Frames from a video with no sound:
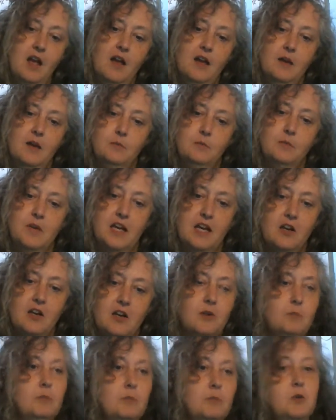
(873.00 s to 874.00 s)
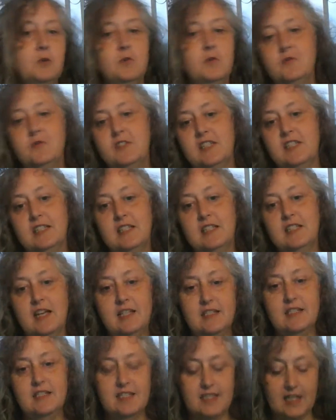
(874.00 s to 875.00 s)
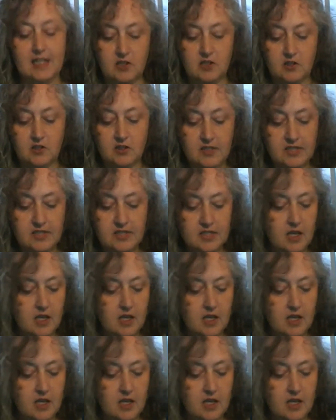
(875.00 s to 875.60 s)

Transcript: Um, get her moved and, and settled.